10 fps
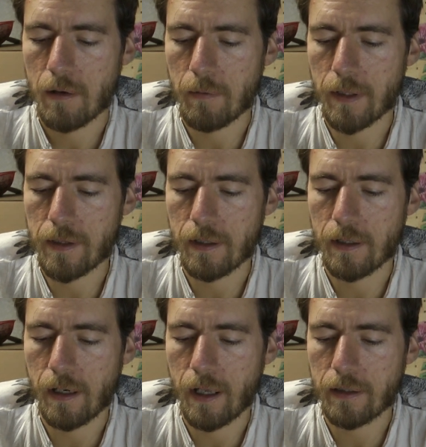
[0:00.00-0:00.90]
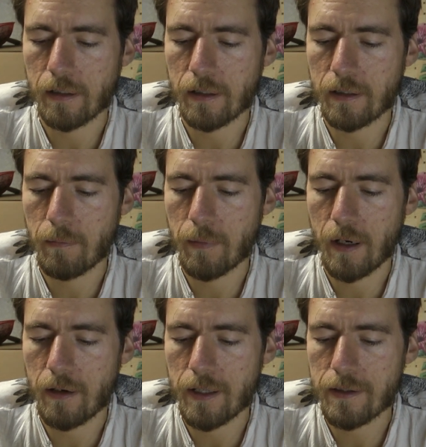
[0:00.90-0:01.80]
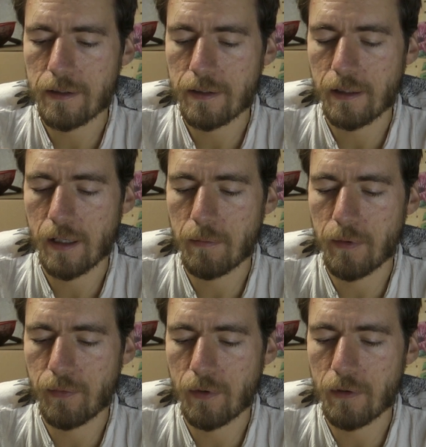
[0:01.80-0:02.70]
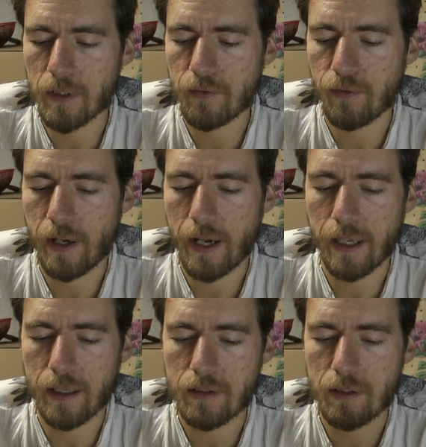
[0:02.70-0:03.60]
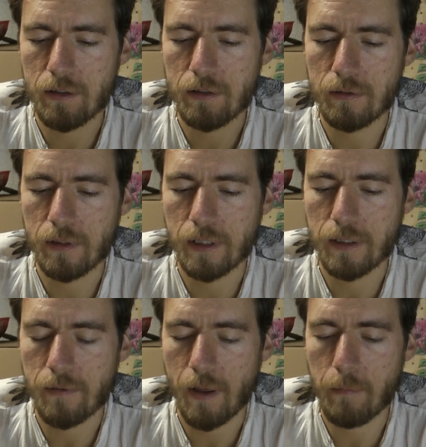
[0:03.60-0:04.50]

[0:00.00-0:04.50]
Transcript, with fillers: but uh, I thought about it uh, before I was flying so um,